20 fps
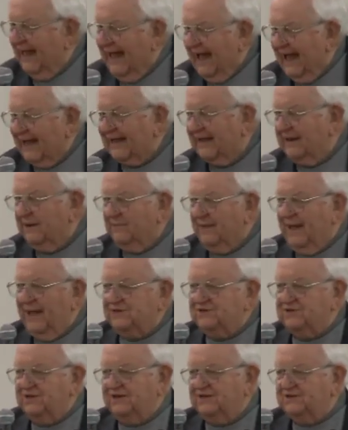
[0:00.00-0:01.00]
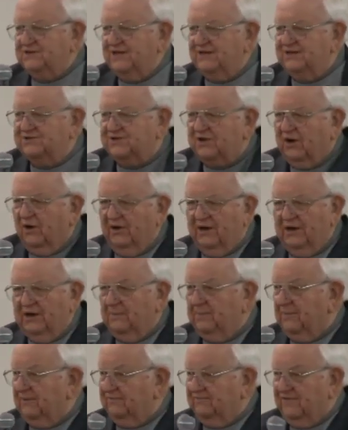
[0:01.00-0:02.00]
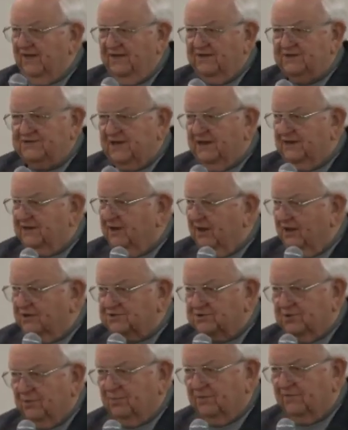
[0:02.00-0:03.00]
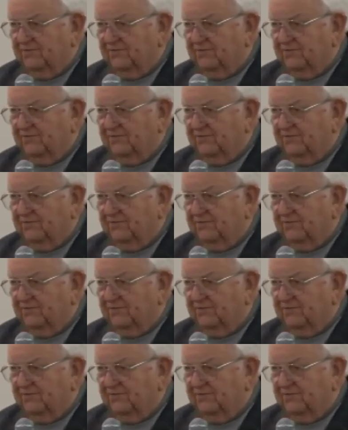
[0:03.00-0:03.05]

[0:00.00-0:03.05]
I can imagine as he started up in faith saying God's going to